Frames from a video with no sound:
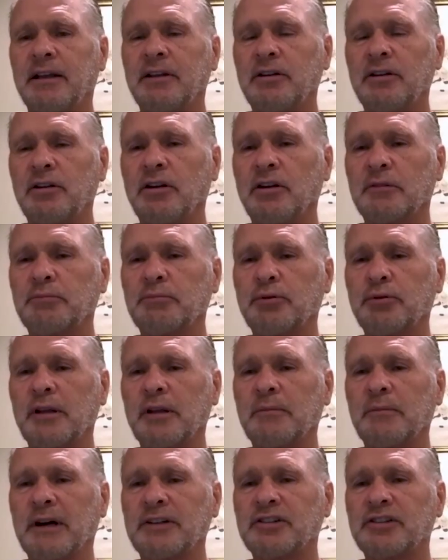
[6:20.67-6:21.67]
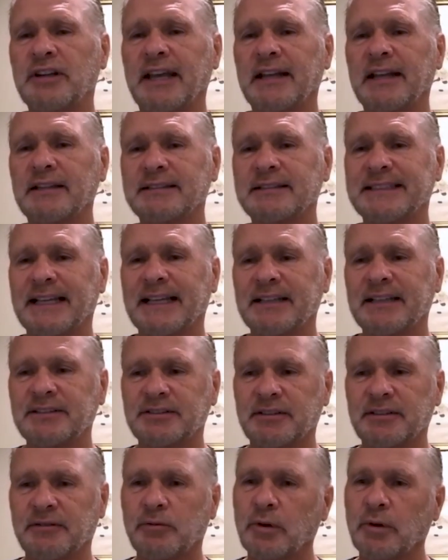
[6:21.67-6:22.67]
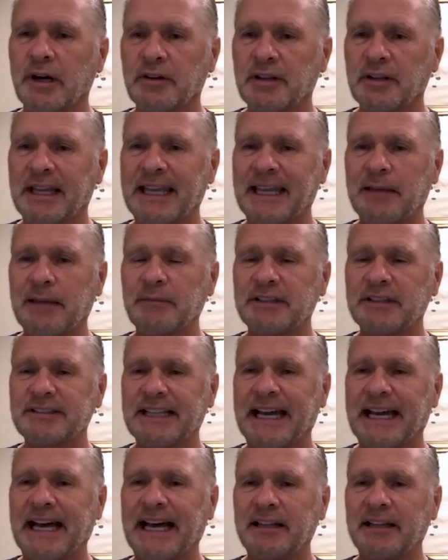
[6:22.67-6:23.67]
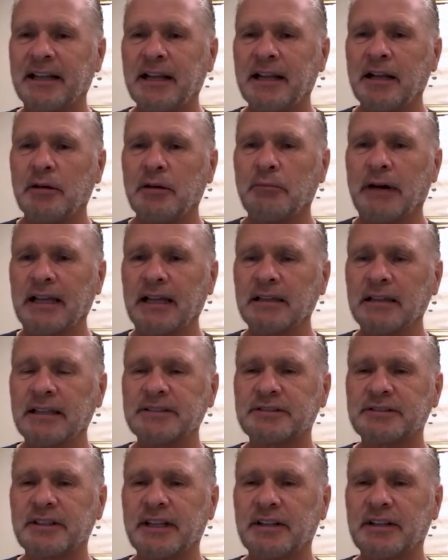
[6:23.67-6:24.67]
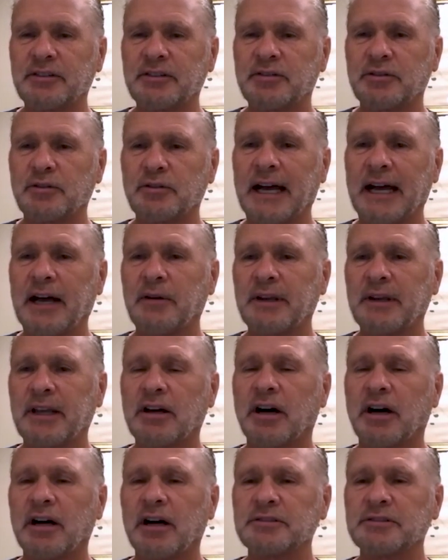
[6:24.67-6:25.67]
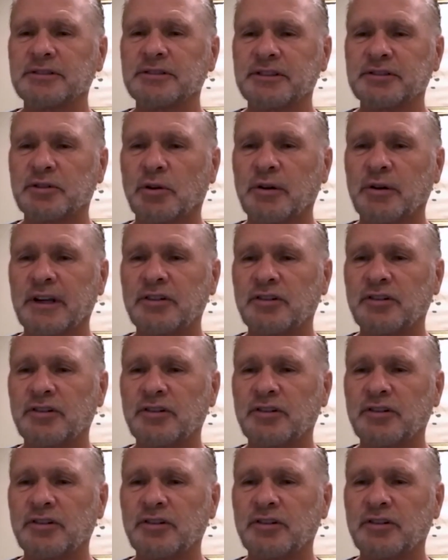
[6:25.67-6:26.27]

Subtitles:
you can pretty much get a sense of where the game is at by listening to how he calls the scoring